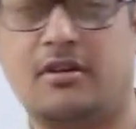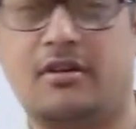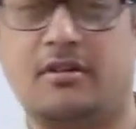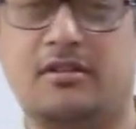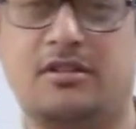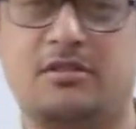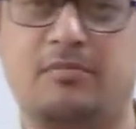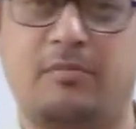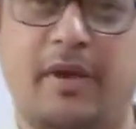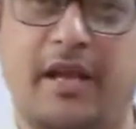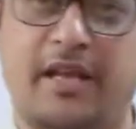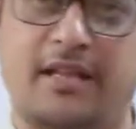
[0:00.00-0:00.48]

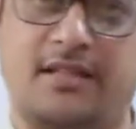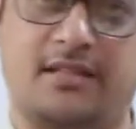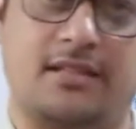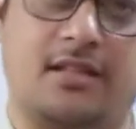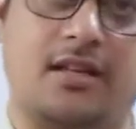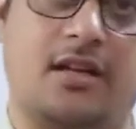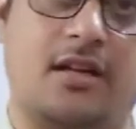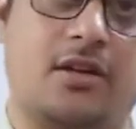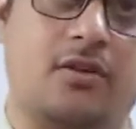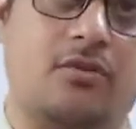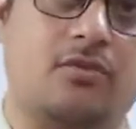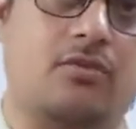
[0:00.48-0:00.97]
space
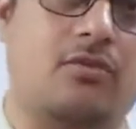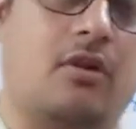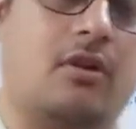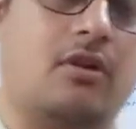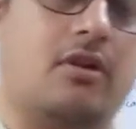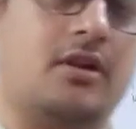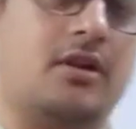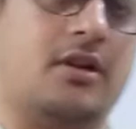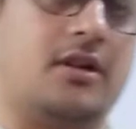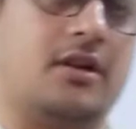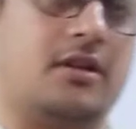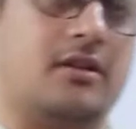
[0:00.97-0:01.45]
do
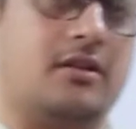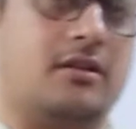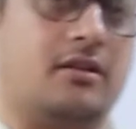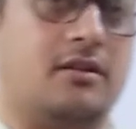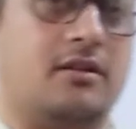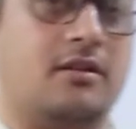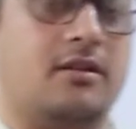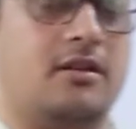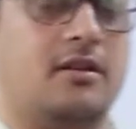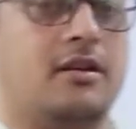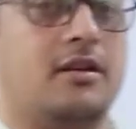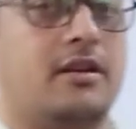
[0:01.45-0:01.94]
not
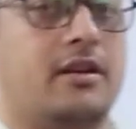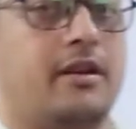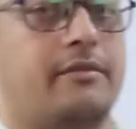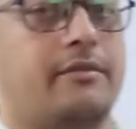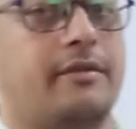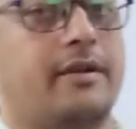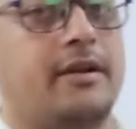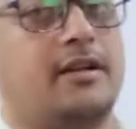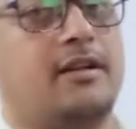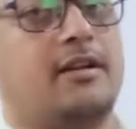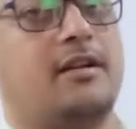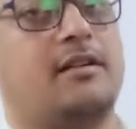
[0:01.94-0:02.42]

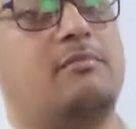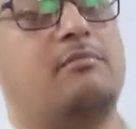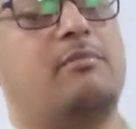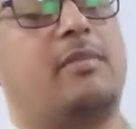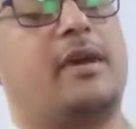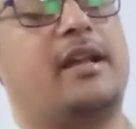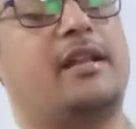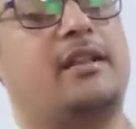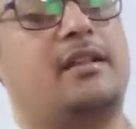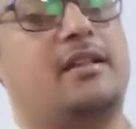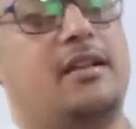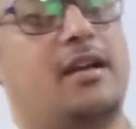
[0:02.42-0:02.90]
affected by
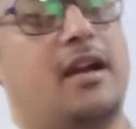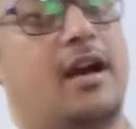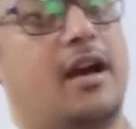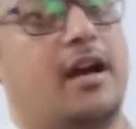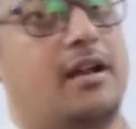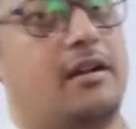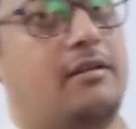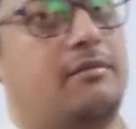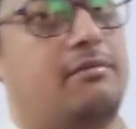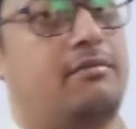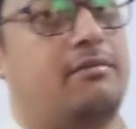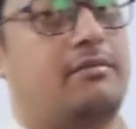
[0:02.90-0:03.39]
the
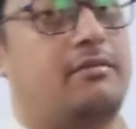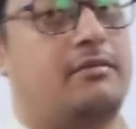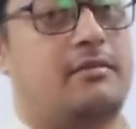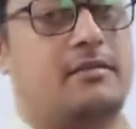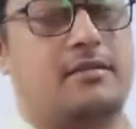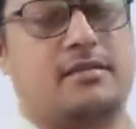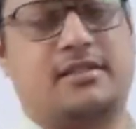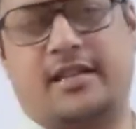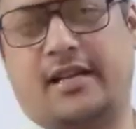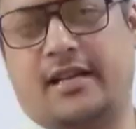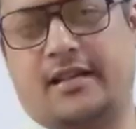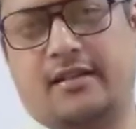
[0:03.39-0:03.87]
RF
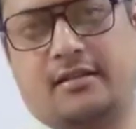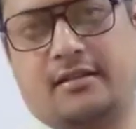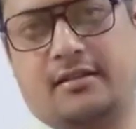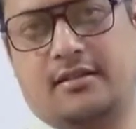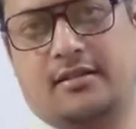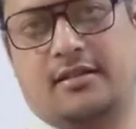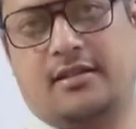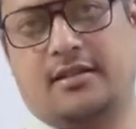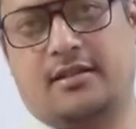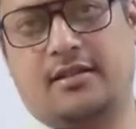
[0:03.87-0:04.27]
signals.